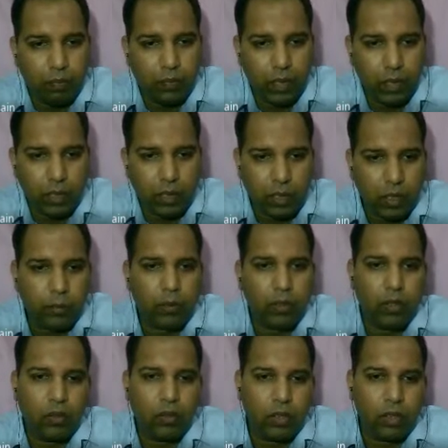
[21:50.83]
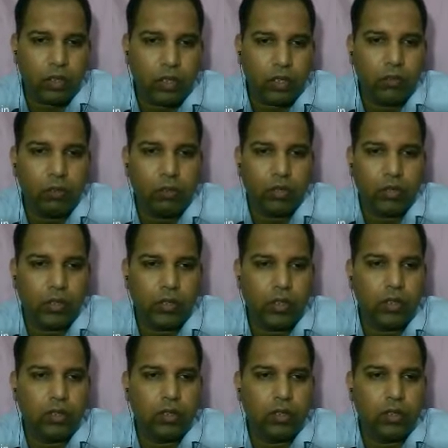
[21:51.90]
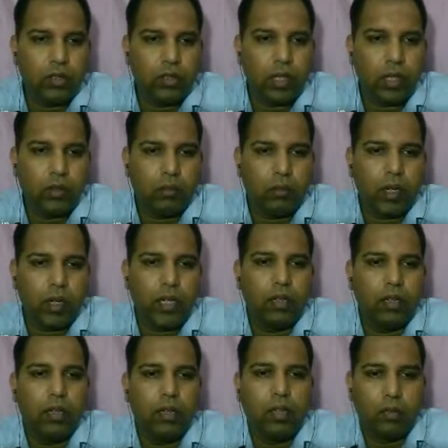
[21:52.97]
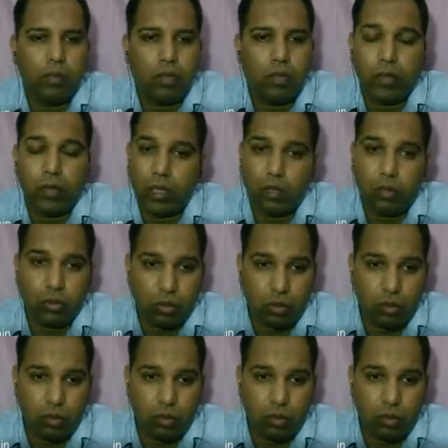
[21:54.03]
except for some processes that might form aerosol.